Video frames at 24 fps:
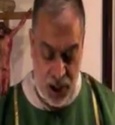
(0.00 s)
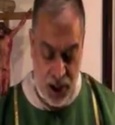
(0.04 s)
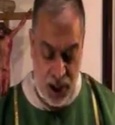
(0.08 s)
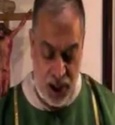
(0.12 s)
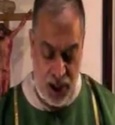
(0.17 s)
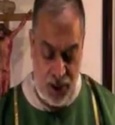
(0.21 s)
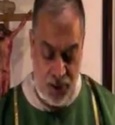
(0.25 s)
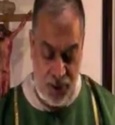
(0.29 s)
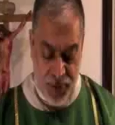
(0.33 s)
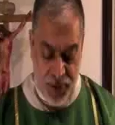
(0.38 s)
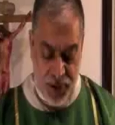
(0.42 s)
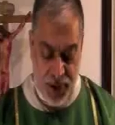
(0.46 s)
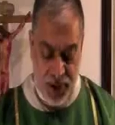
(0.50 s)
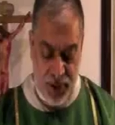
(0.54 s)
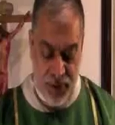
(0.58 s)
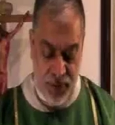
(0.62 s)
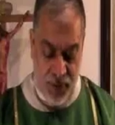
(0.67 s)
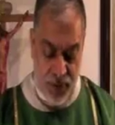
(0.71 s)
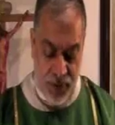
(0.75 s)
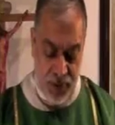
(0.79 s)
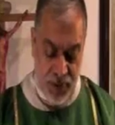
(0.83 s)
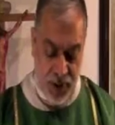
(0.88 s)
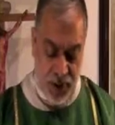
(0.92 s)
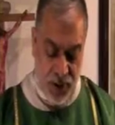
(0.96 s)
A reading
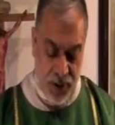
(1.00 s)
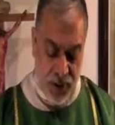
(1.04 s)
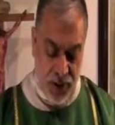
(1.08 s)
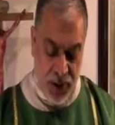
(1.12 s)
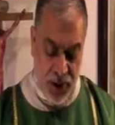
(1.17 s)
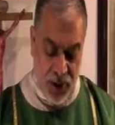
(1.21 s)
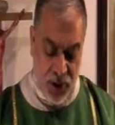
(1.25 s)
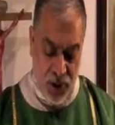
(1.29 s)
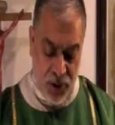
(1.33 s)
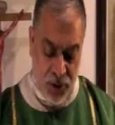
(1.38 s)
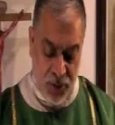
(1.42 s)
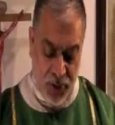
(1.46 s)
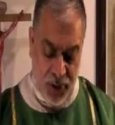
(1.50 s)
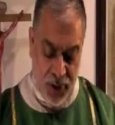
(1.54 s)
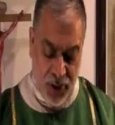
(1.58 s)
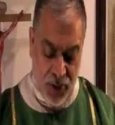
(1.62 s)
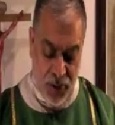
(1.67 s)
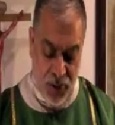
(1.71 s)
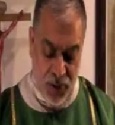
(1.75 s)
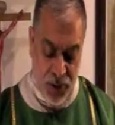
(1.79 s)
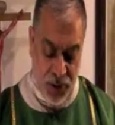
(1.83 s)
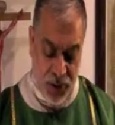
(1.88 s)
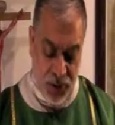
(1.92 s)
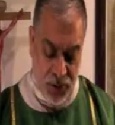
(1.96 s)
from the Holy Gospel
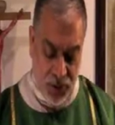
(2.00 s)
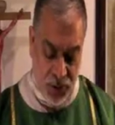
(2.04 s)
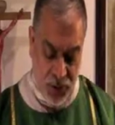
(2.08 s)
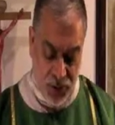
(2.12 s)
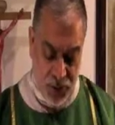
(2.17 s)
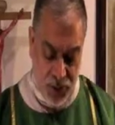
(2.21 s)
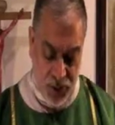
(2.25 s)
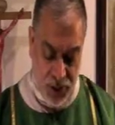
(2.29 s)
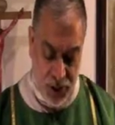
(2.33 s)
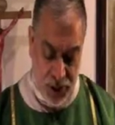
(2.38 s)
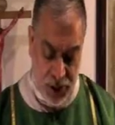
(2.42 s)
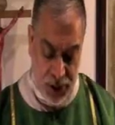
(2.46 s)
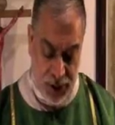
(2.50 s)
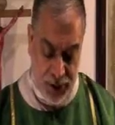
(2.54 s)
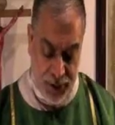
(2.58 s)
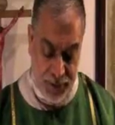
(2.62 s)
according to Luke.